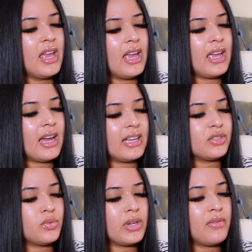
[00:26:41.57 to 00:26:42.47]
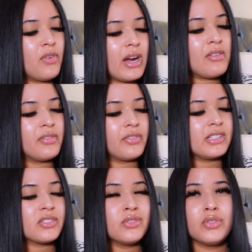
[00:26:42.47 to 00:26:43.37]
It has twenty-four hour
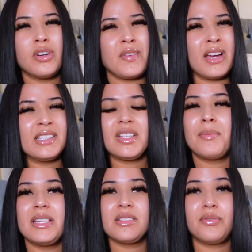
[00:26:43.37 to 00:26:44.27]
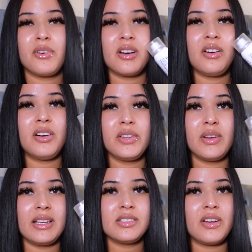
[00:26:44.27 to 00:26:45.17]
frizz control. If you guys saw my Sephora haul, you
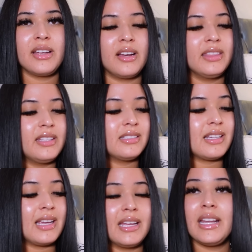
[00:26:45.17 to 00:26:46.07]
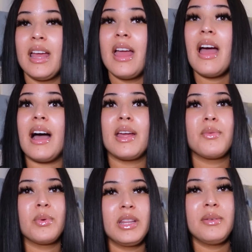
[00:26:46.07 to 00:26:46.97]
guys saw I got this and I
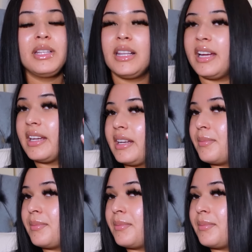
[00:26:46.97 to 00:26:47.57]
really, really like it.